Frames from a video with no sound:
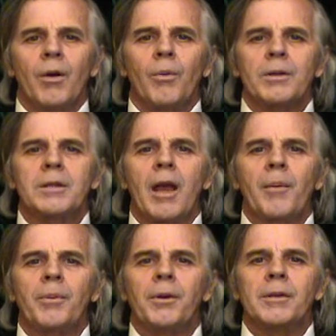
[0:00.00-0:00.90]
what's
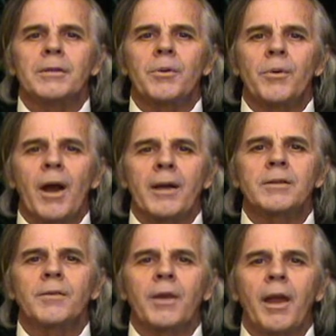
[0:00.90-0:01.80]
happened is the
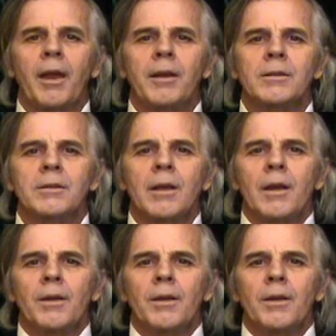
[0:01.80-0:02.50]
rise of gangs.